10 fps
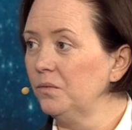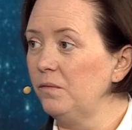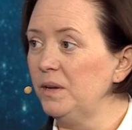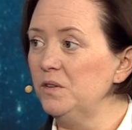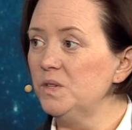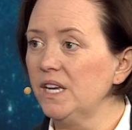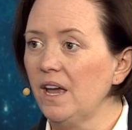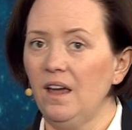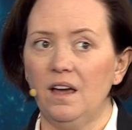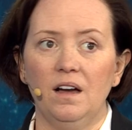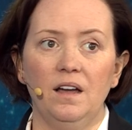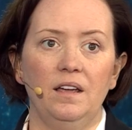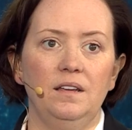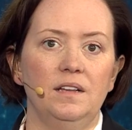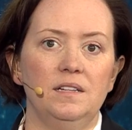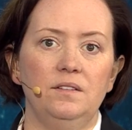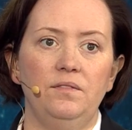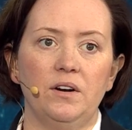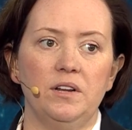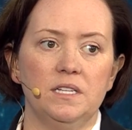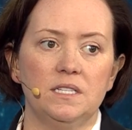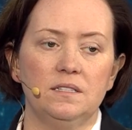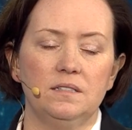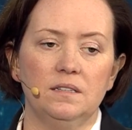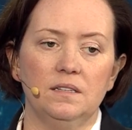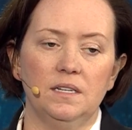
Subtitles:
We've been using AI in various